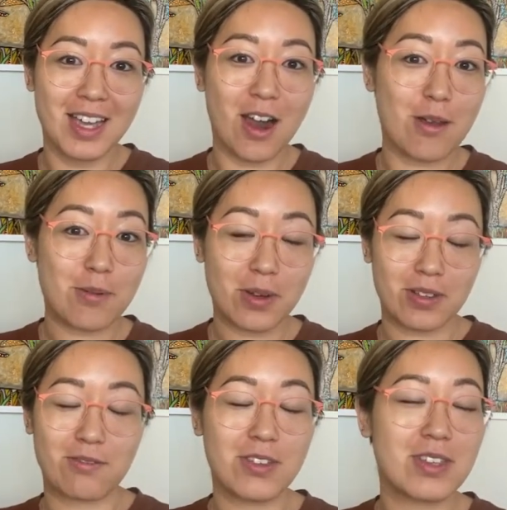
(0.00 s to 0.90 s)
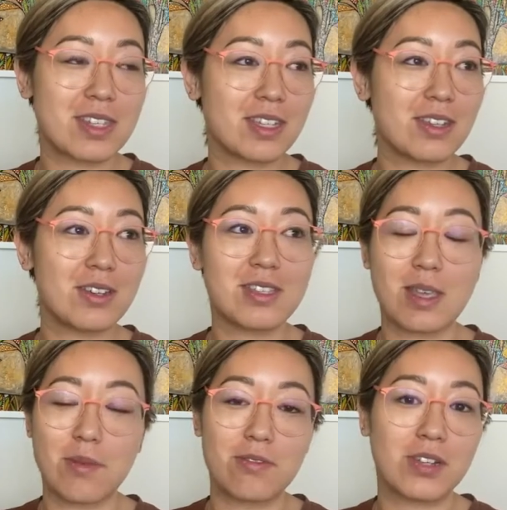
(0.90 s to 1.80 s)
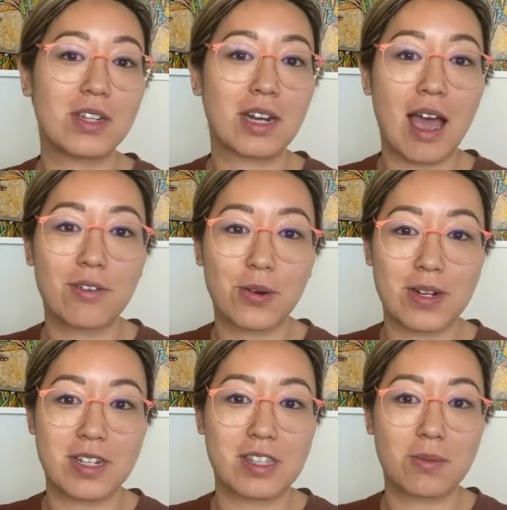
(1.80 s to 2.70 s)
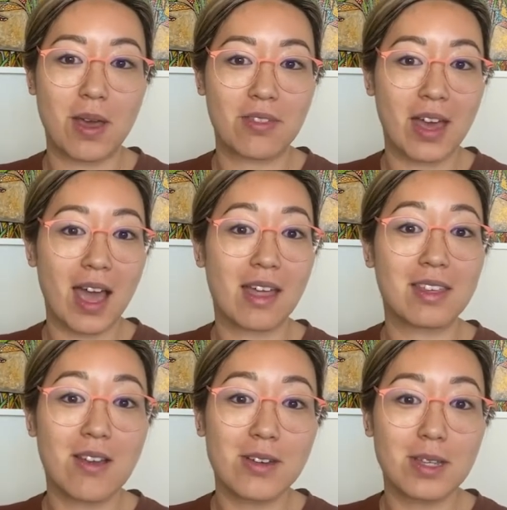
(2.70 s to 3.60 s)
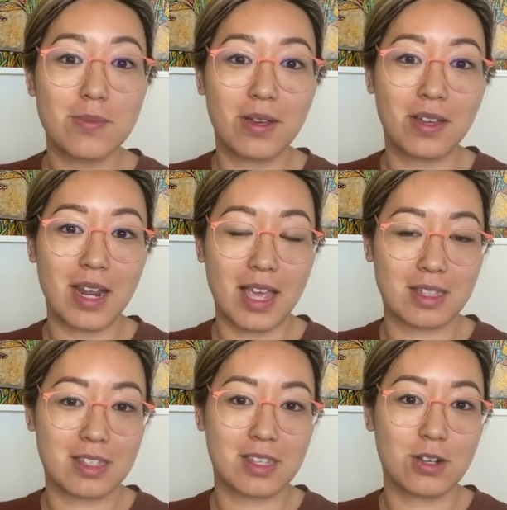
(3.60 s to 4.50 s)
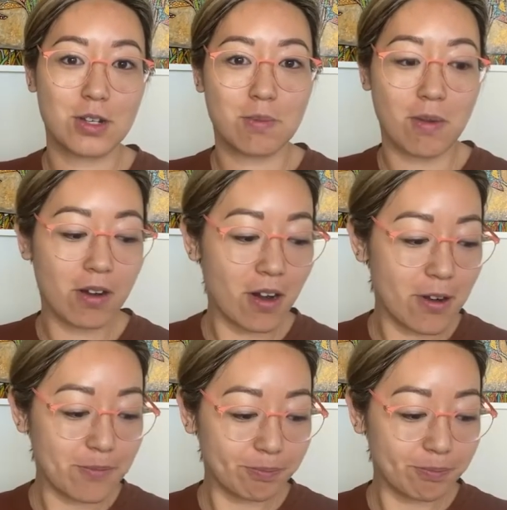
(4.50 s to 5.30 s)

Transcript: Hope I'm not confusing you. Some of you are going to have questions about that, and the early bird ends tomorrow.